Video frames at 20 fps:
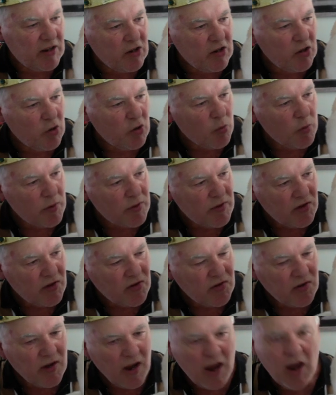you with
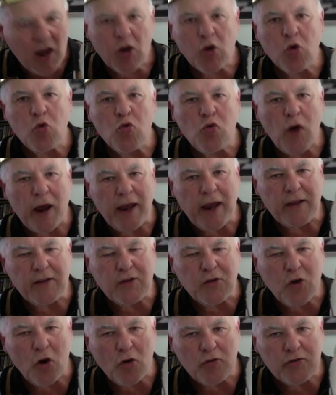this great
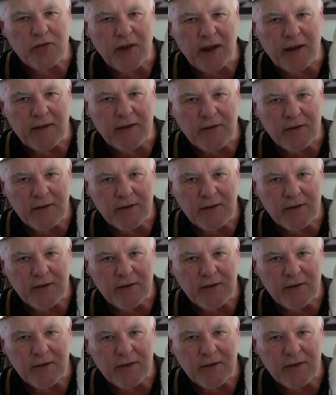content,